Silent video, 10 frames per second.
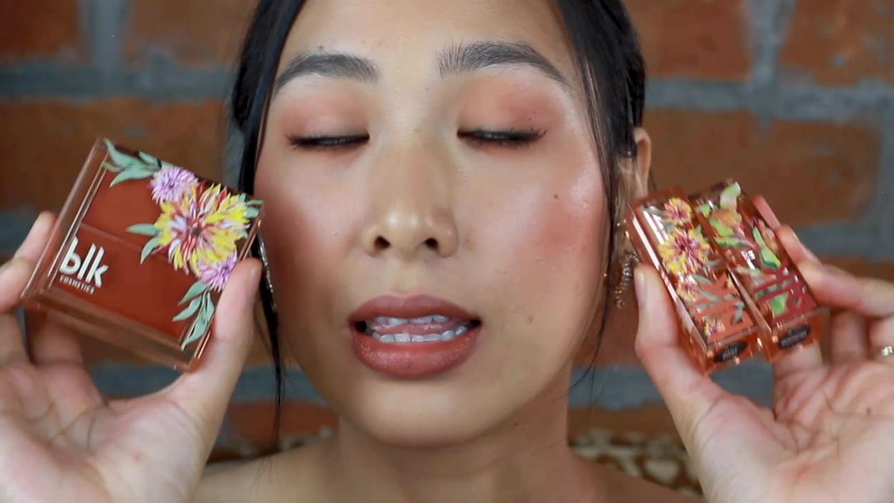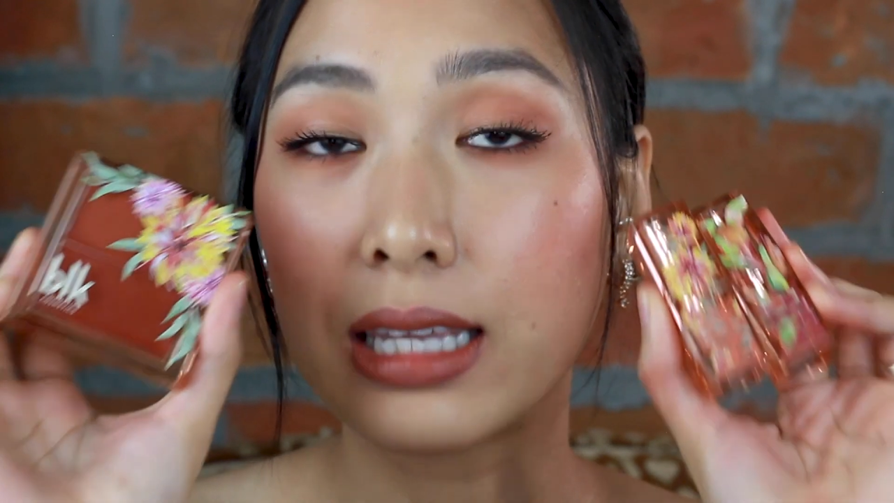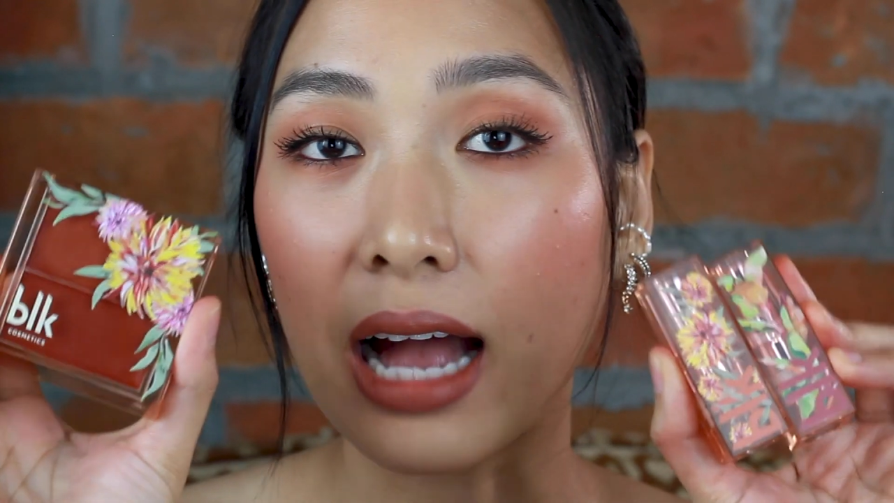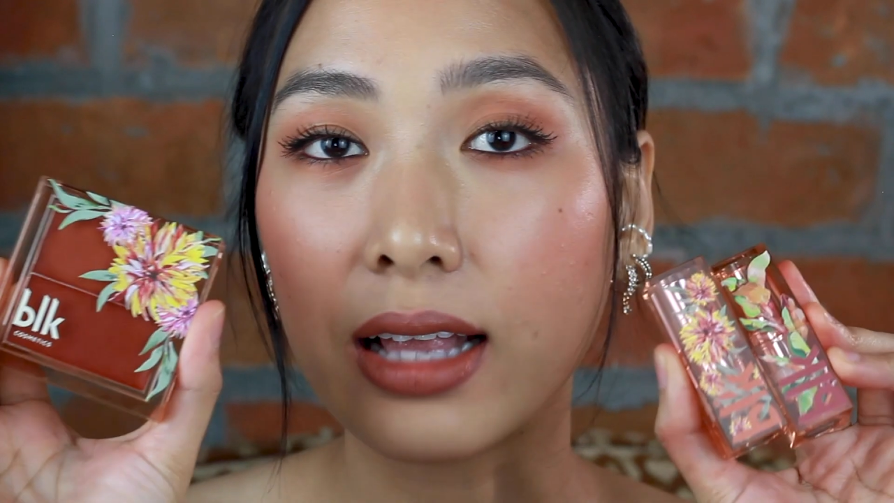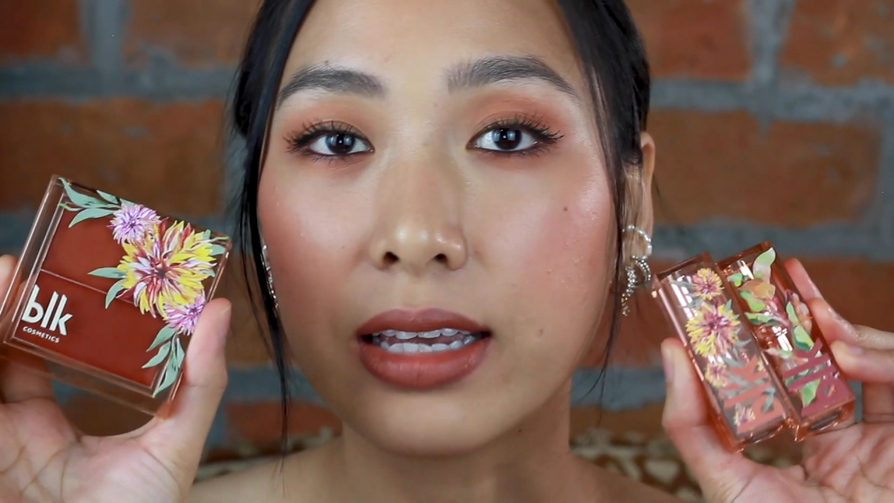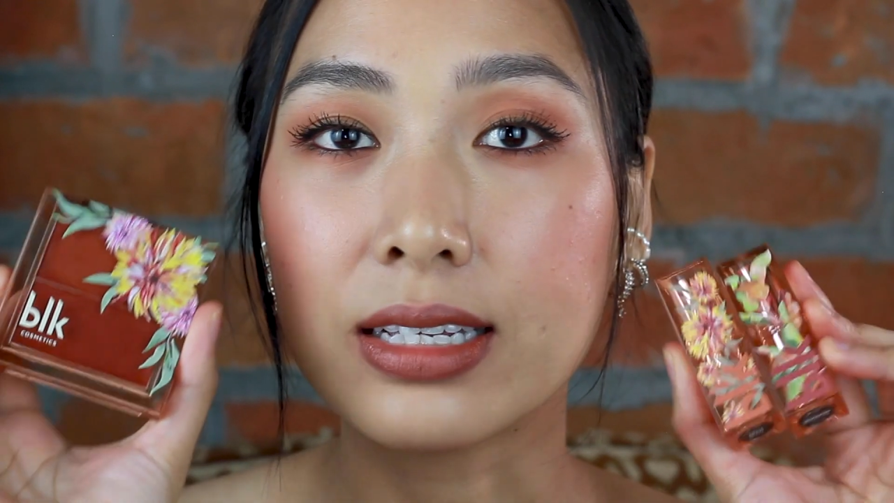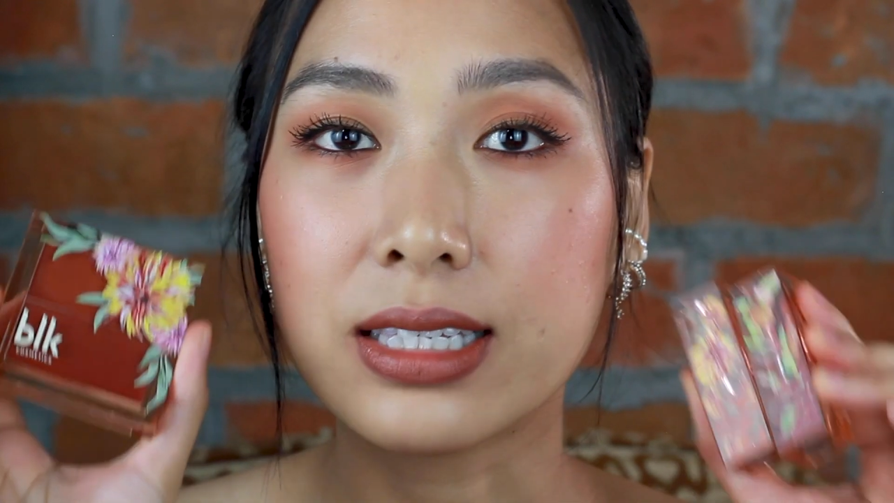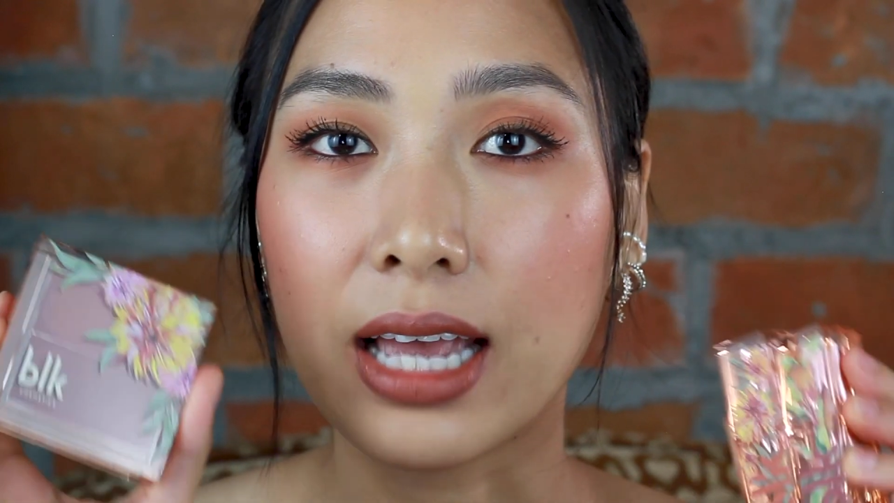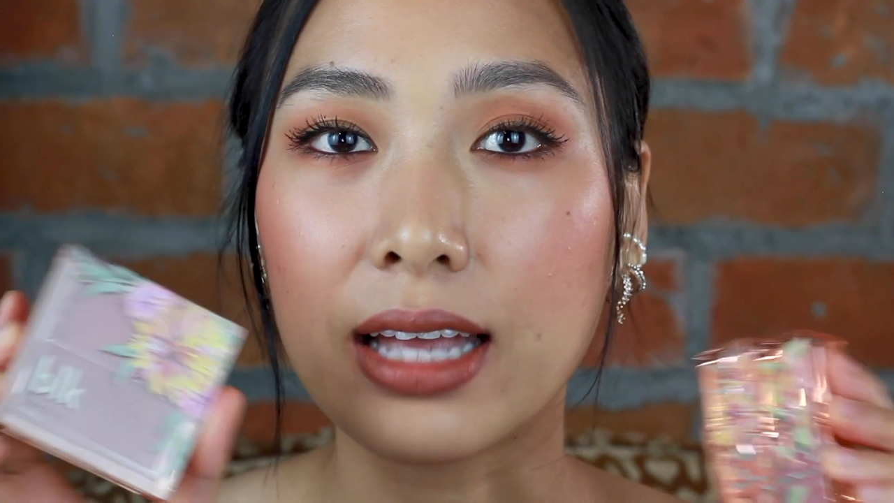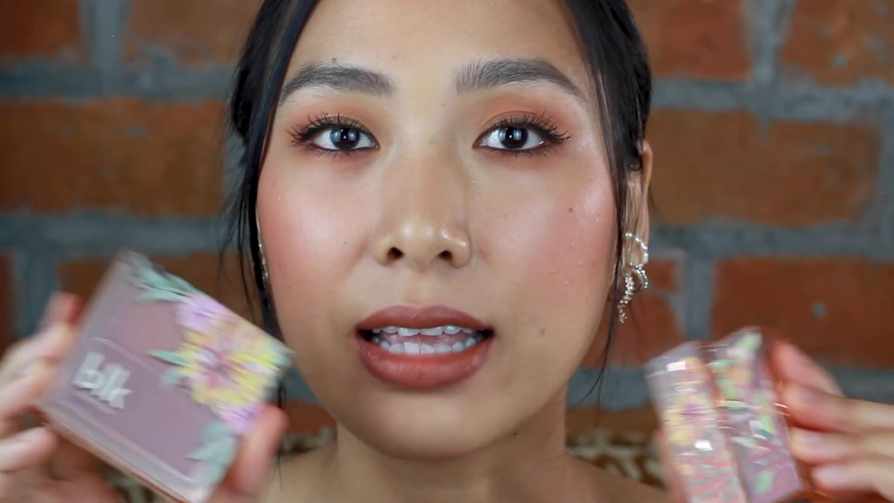Dahlia
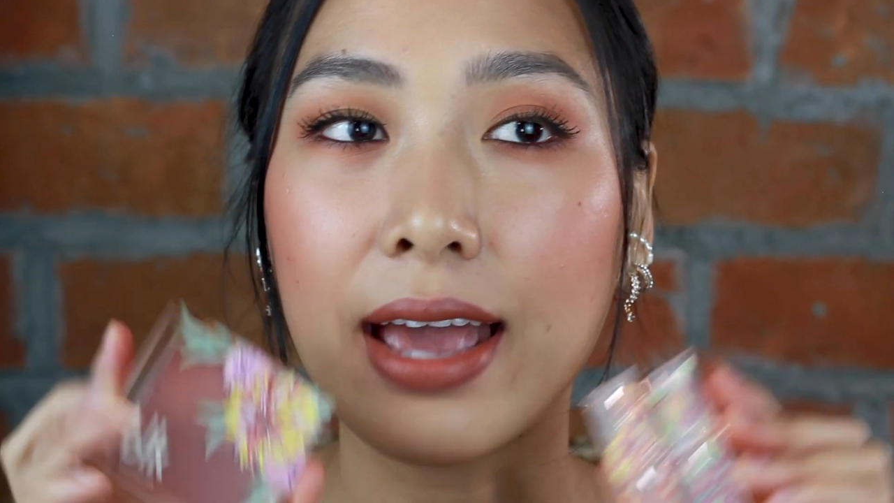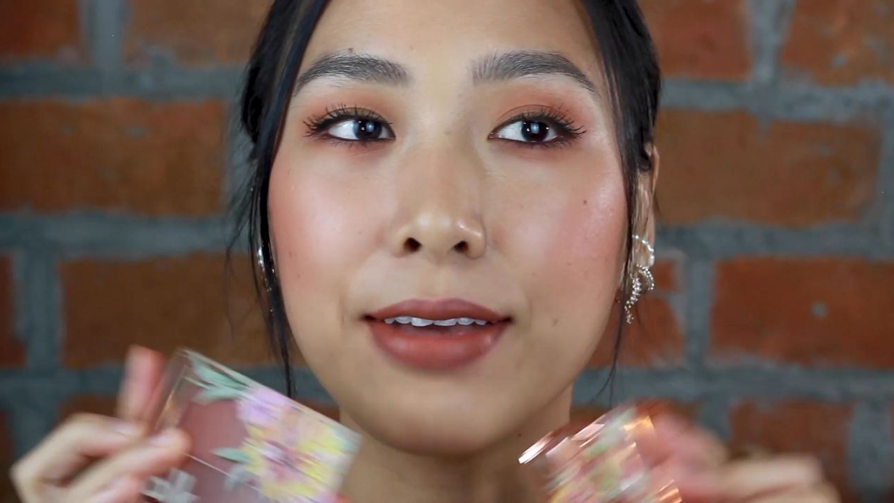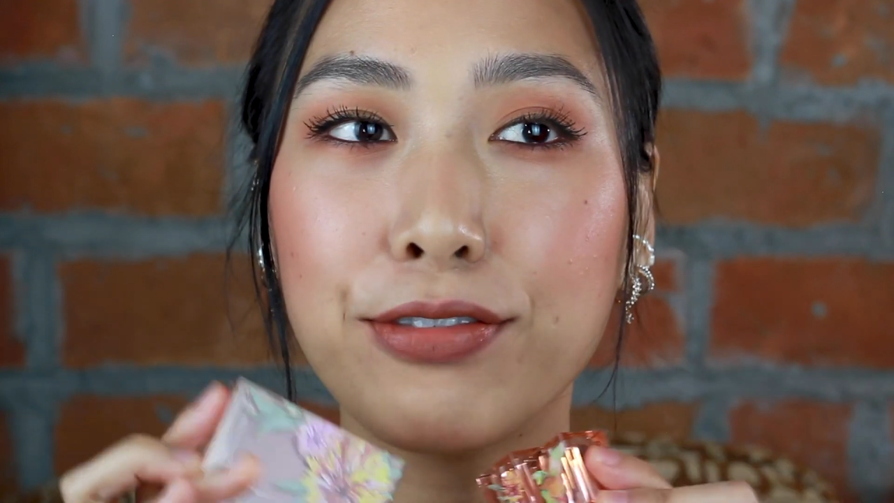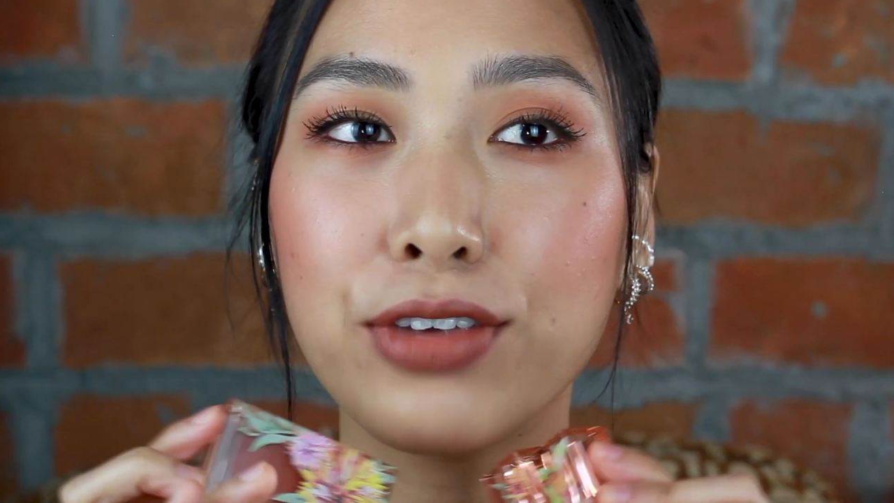set, I